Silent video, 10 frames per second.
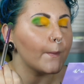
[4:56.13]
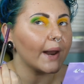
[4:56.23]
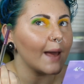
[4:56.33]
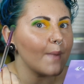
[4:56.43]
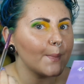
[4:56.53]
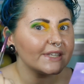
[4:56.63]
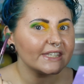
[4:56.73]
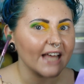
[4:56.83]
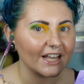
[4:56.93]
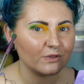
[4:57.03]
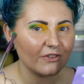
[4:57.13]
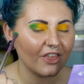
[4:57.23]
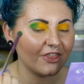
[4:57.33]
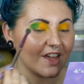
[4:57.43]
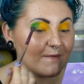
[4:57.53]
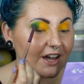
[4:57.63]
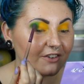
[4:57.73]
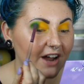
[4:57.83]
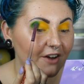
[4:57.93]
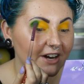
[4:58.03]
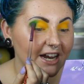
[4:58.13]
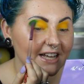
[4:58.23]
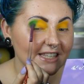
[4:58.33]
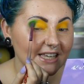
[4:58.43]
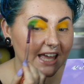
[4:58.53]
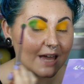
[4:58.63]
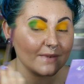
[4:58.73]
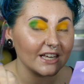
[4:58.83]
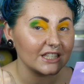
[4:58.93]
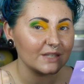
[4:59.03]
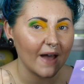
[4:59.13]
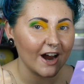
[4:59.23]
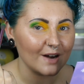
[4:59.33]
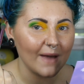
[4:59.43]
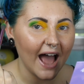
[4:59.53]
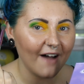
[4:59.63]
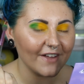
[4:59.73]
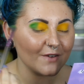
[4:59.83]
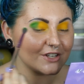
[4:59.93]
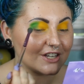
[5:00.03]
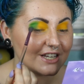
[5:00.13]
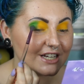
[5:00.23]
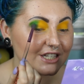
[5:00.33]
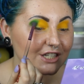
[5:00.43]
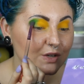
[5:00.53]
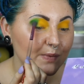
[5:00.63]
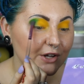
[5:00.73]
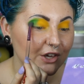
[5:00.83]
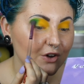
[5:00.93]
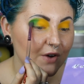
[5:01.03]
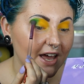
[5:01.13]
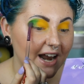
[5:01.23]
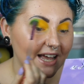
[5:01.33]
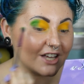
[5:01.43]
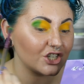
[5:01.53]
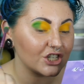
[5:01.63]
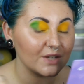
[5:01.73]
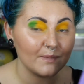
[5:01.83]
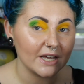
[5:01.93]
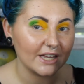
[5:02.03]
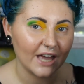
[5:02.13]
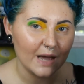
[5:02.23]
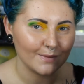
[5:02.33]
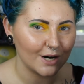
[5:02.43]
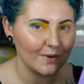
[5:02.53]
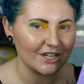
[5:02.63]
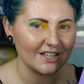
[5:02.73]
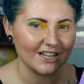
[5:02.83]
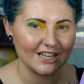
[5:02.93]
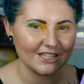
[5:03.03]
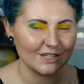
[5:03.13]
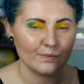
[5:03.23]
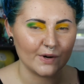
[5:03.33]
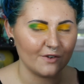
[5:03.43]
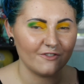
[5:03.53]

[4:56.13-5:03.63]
but I'm obsessed with the theming around it. It's a gaming inspired palette, which I think is super cute, and I guess she's a big gamer, which I think is super